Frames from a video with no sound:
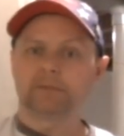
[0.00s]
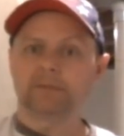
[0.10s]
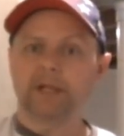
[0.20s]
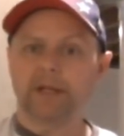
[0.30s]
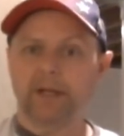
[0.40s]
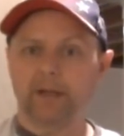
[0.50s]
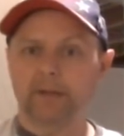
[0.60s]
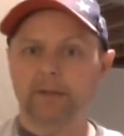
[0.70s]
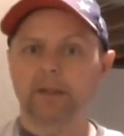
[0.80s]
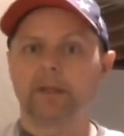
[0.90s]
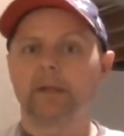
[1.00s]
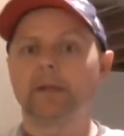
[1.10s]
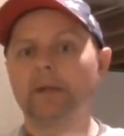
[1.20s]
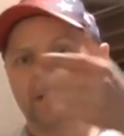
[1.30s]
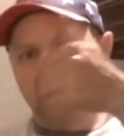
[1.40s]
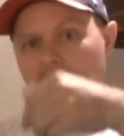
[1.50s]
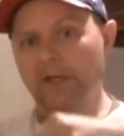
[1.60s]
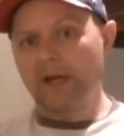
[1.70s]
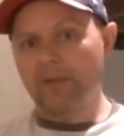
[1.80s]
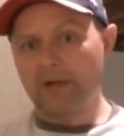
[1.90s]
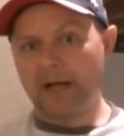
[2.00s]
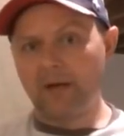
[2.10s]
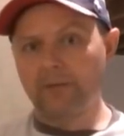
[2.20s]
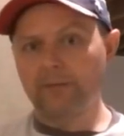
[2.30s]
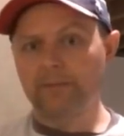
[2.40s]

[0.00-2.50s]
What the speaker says: there you go, tilt the camera down,